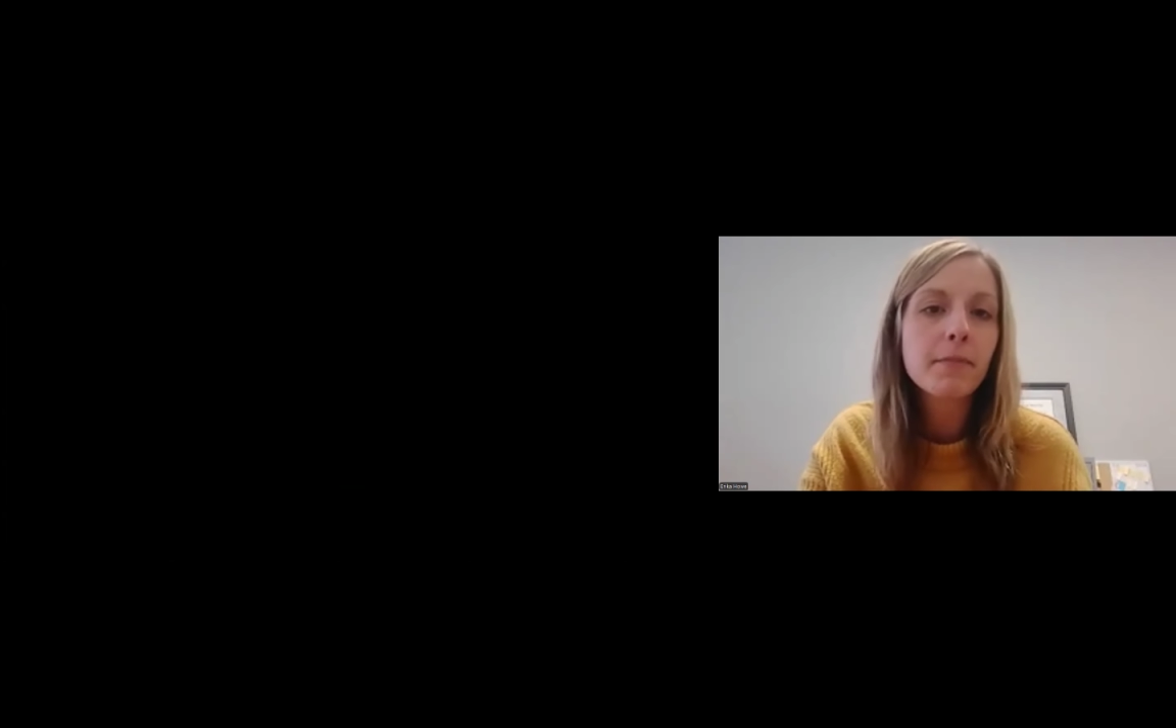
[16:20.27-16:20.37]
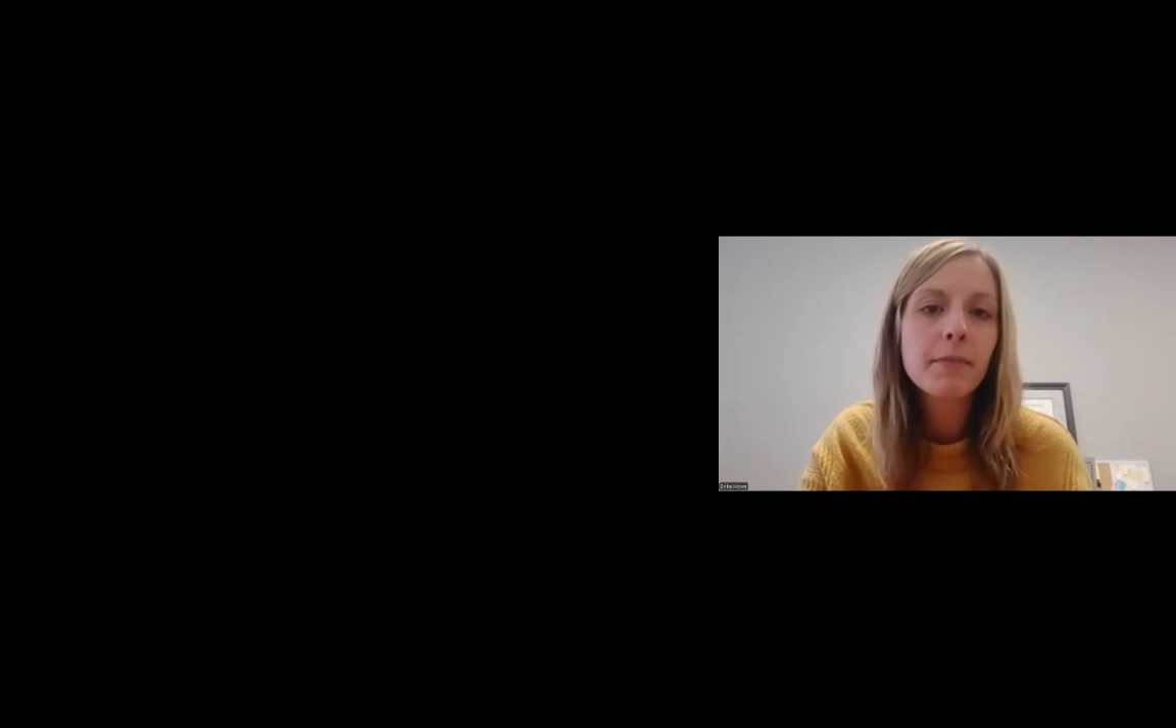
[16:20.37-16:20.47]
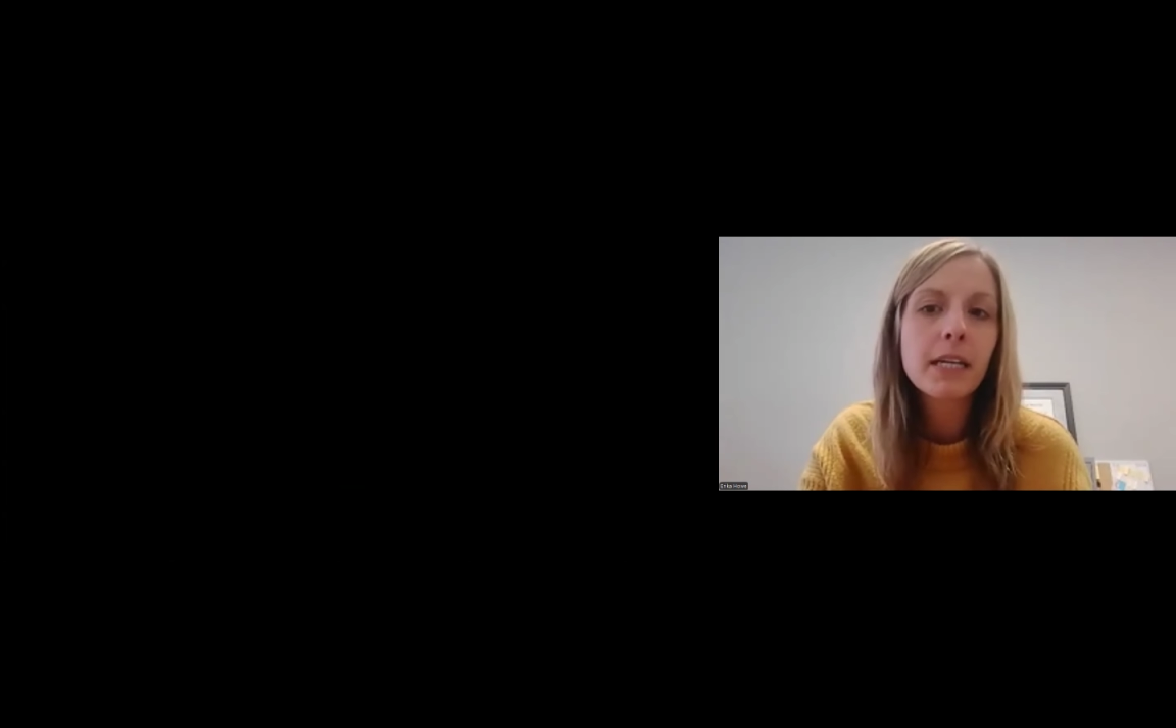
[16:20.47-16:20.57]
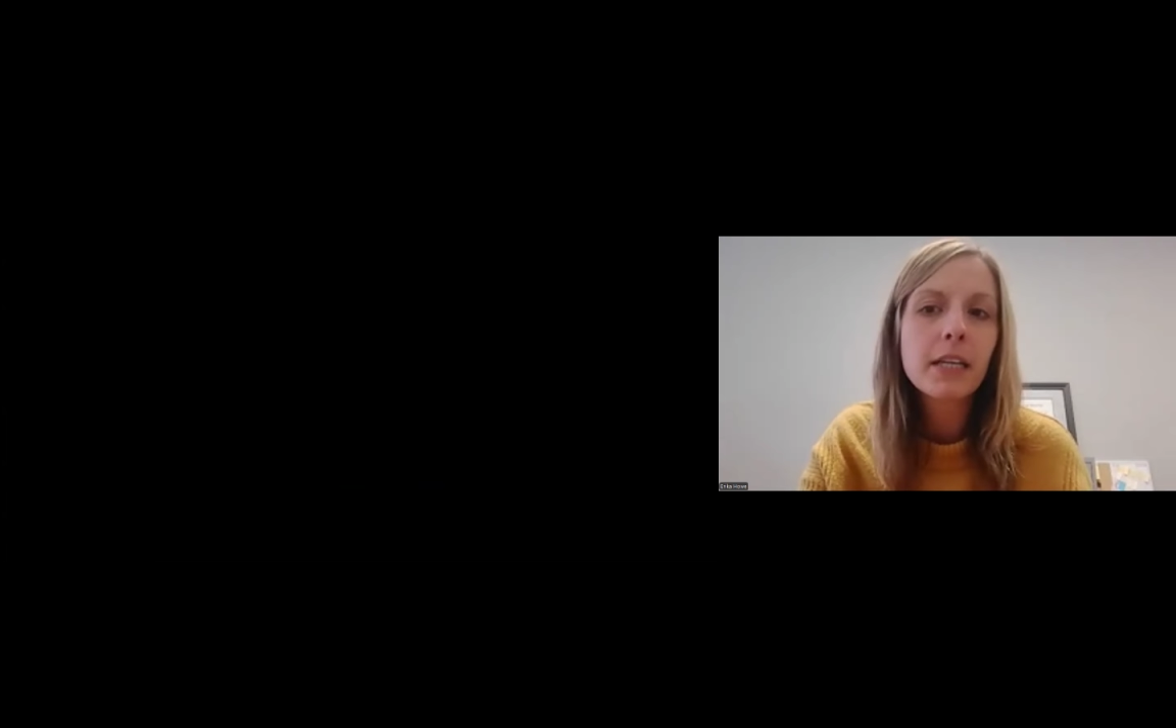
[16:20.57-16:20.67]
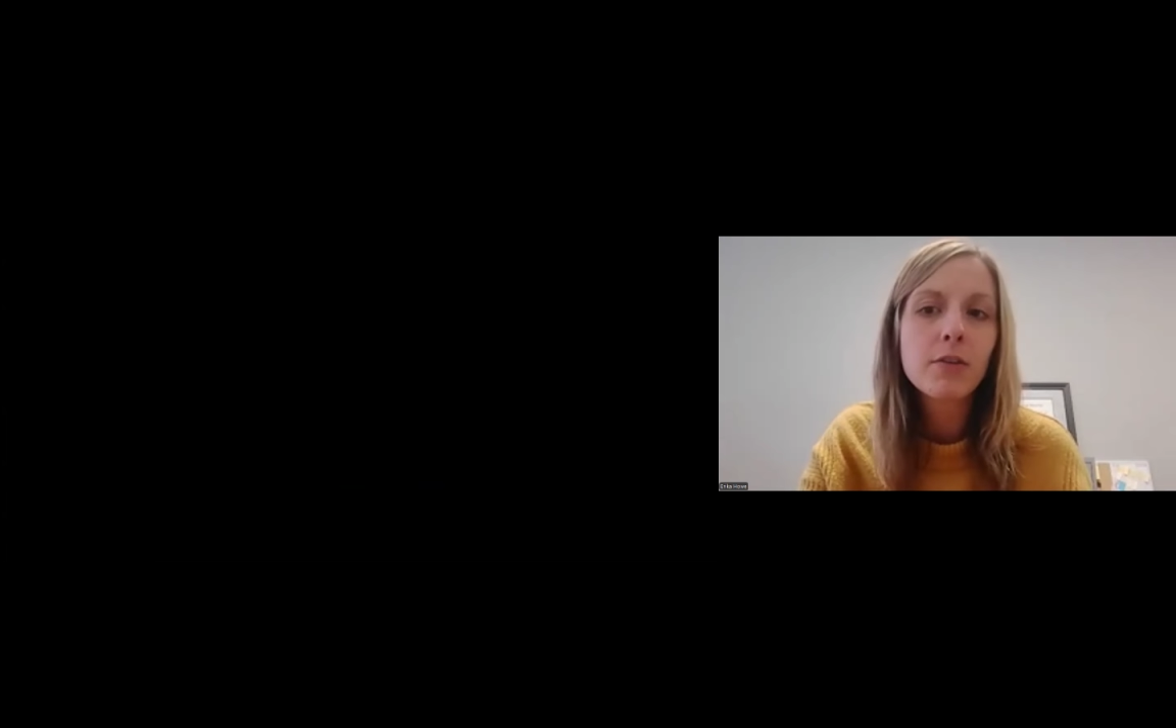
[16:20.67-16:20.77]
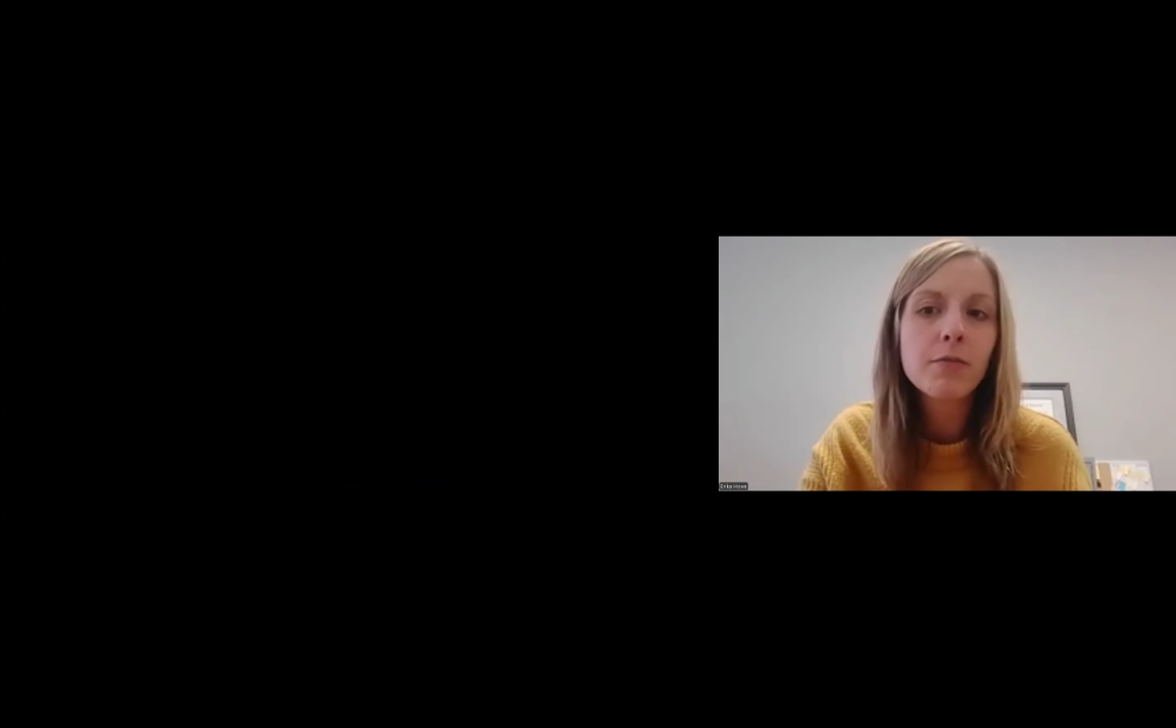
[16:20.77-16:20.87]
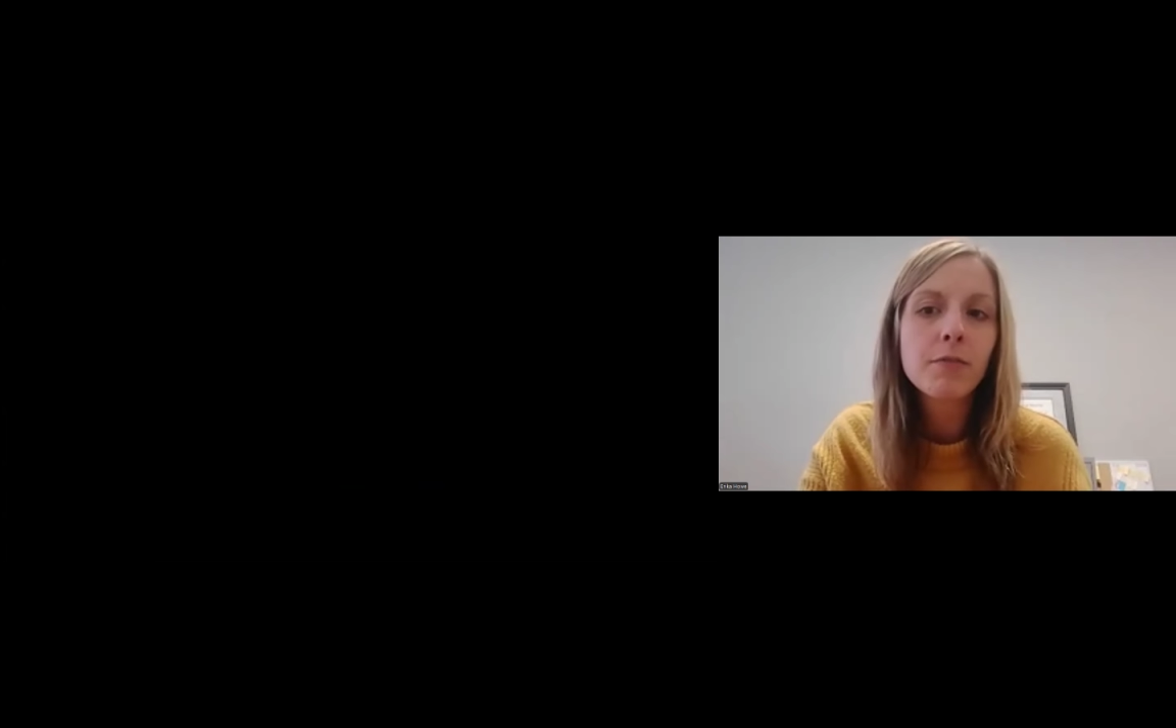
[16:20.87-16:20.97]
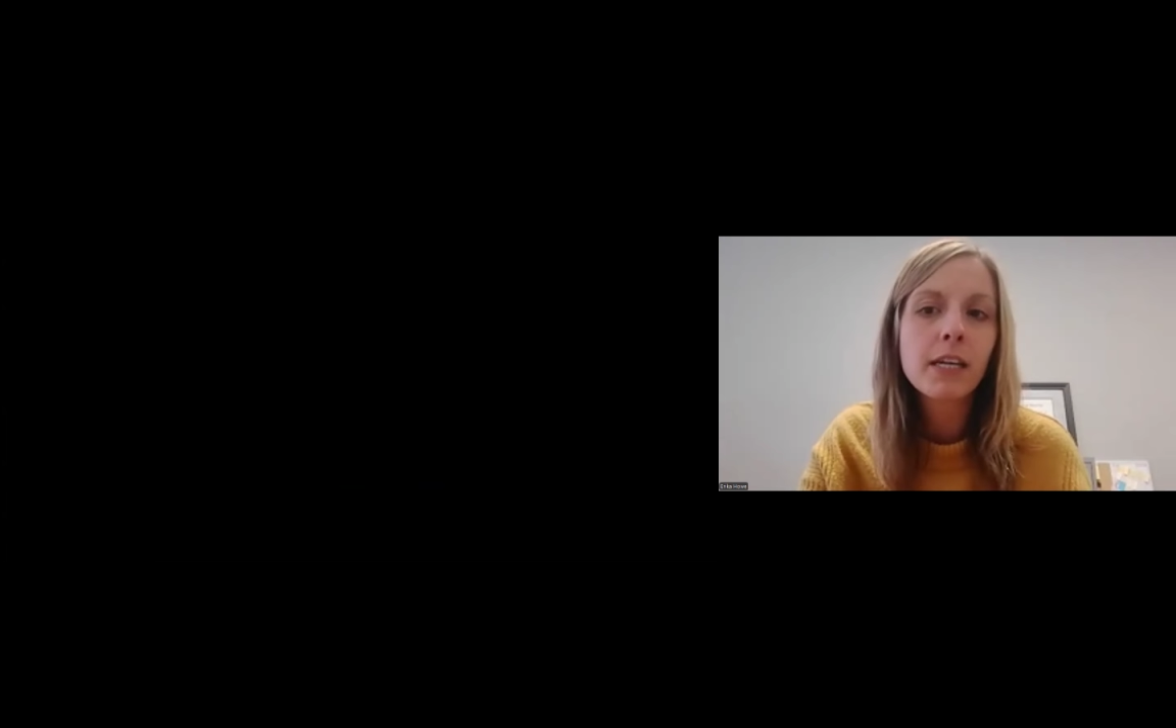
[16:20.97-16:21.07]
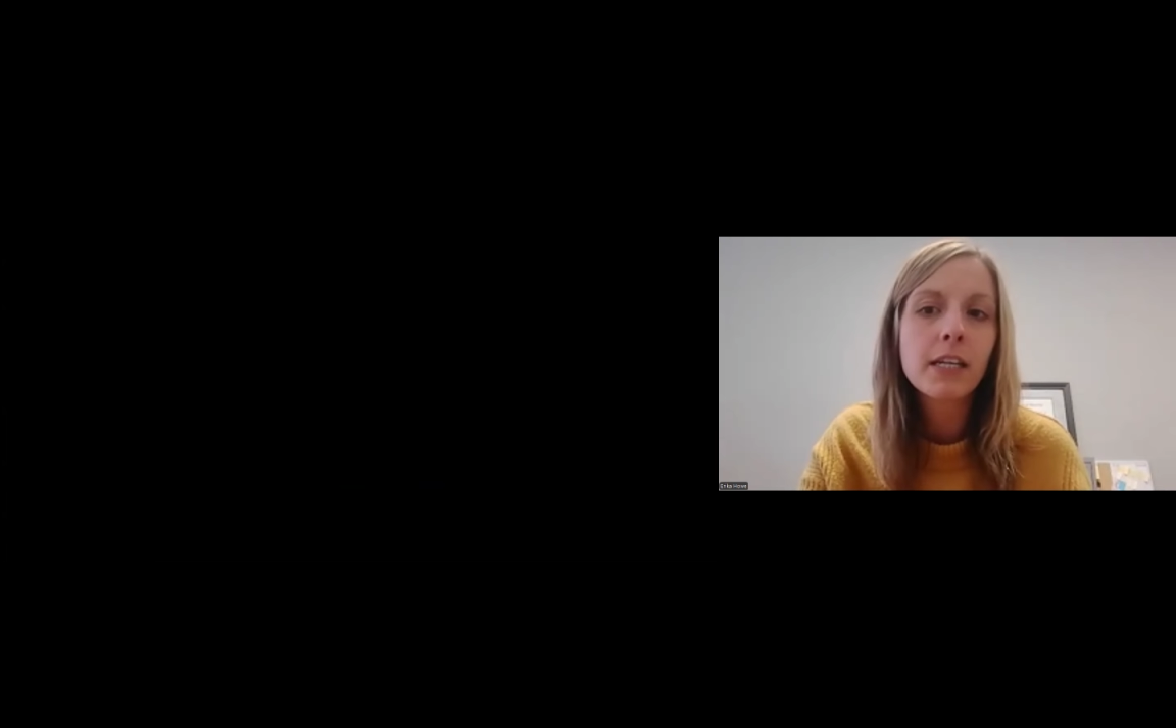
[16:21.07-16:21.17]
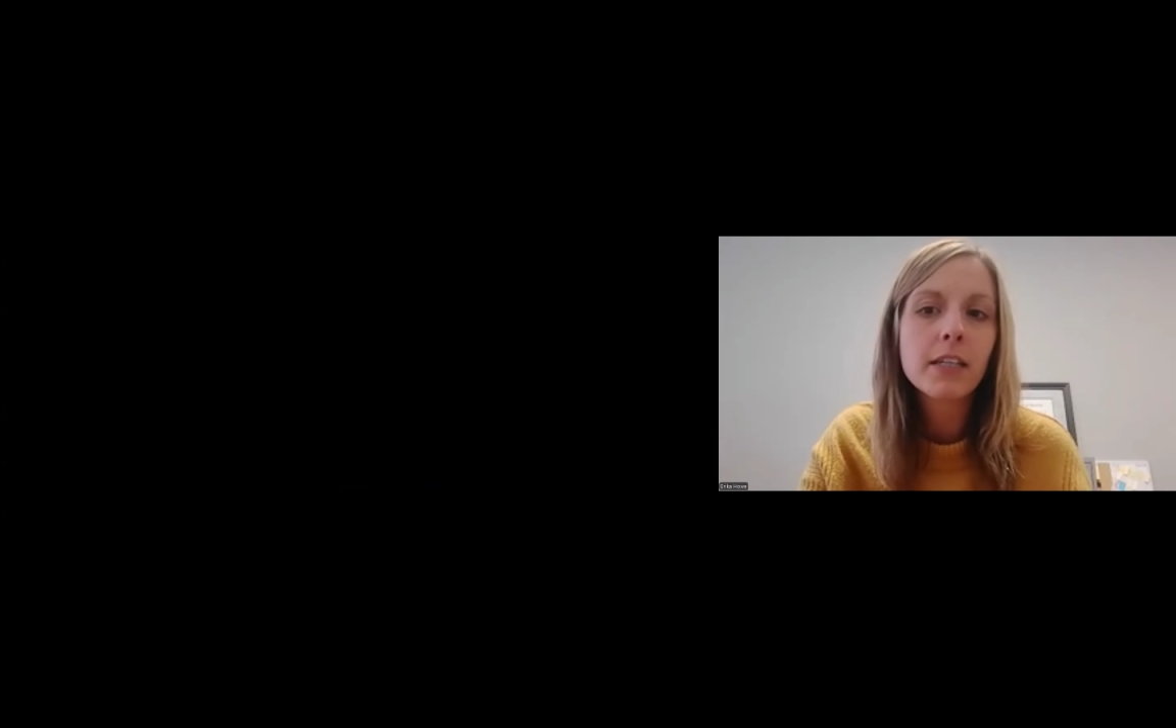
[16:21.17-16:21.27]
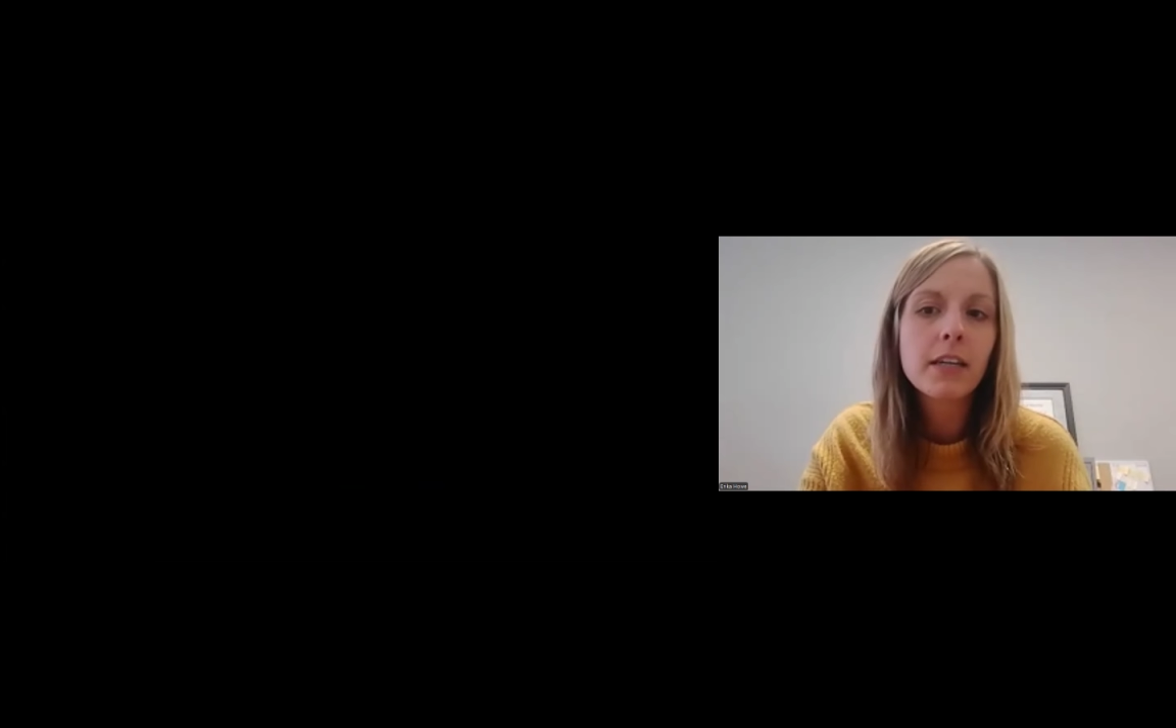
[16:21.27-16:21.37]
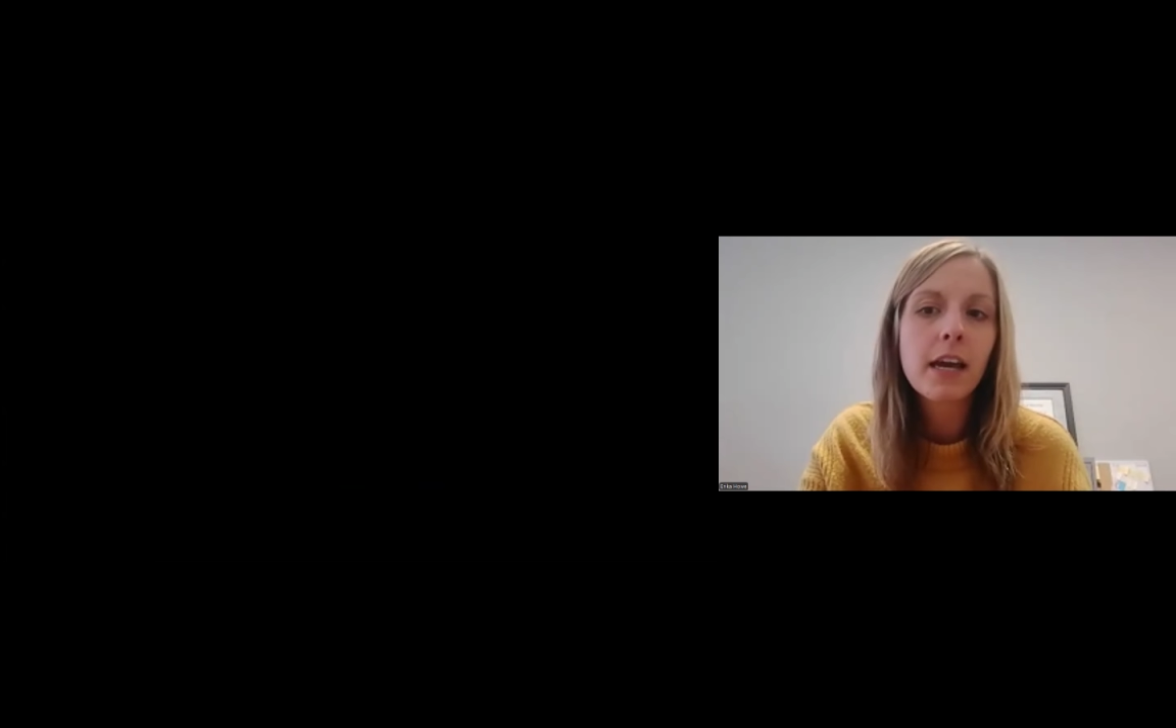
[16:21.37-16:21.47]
beneath your feet